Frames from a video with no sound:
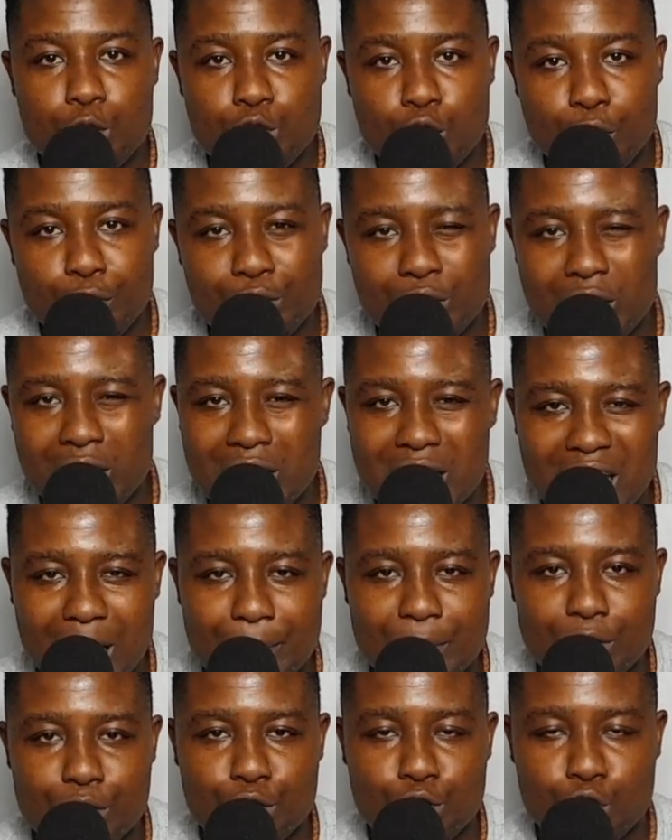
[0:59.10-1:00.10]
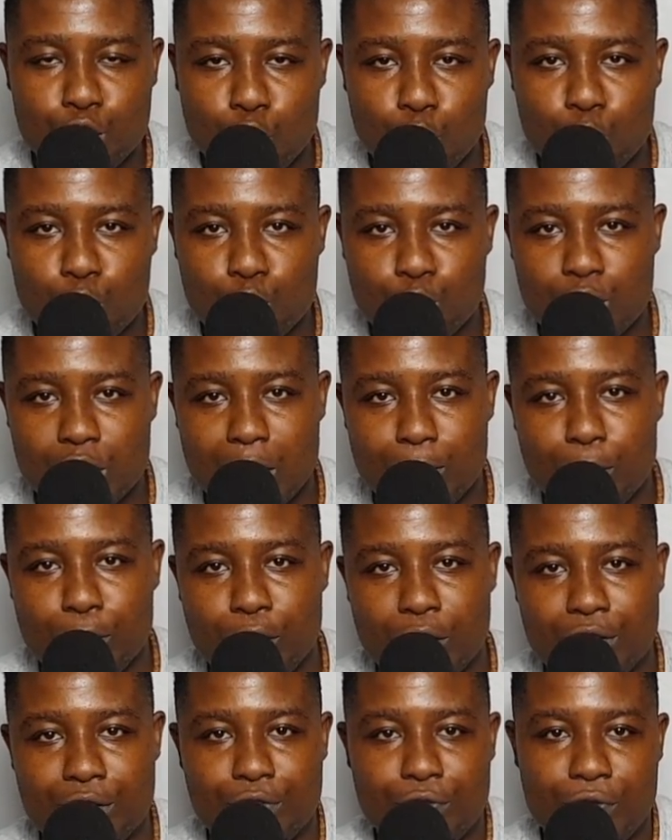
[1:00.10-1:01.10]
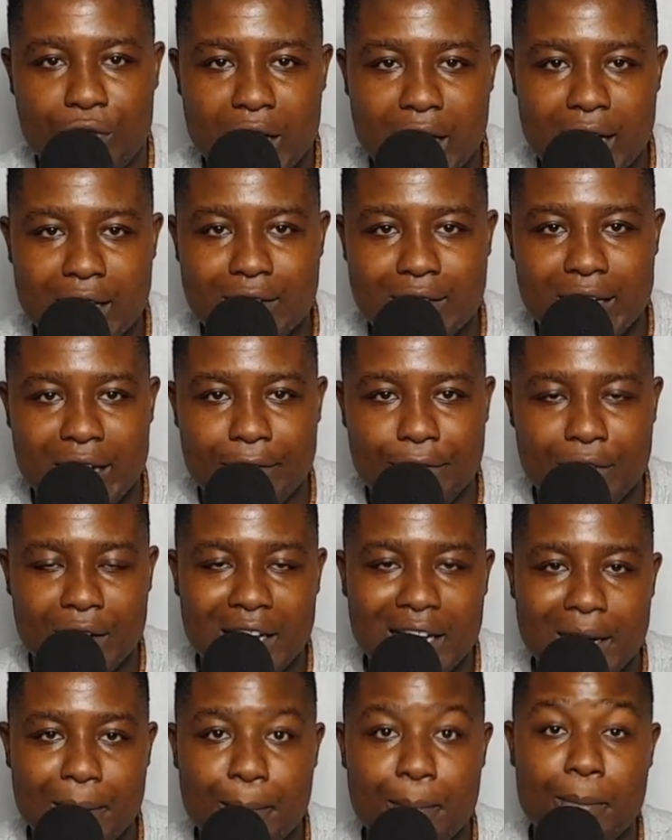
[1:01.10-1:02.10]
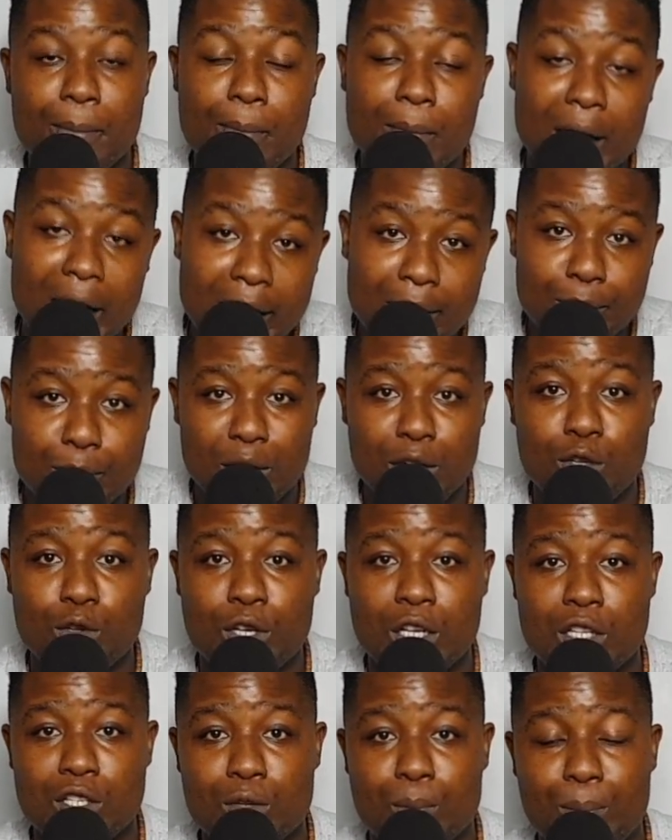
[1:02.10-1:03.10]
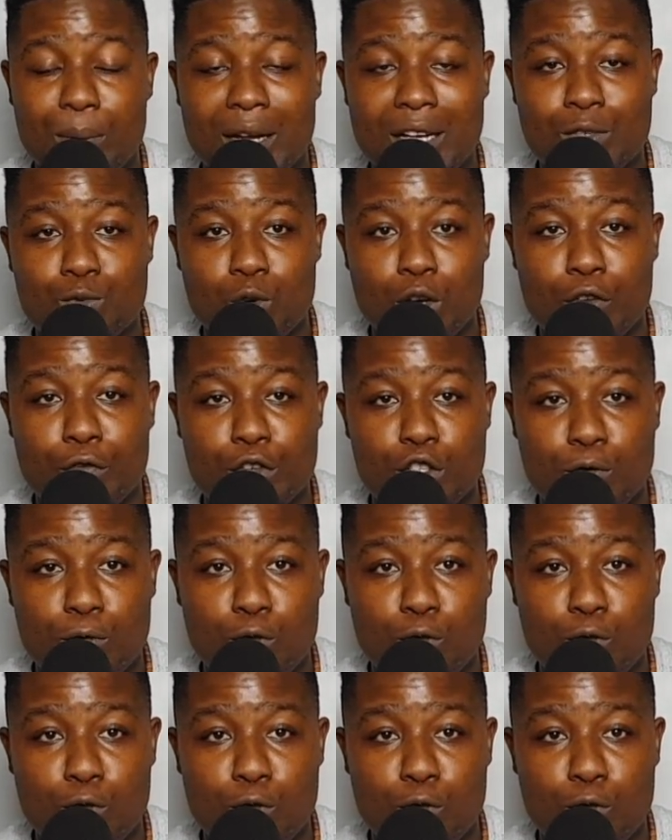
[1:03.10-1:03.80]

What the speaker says: it's obviously come as a shock to some of us fans that Wenger might be looking to place one of his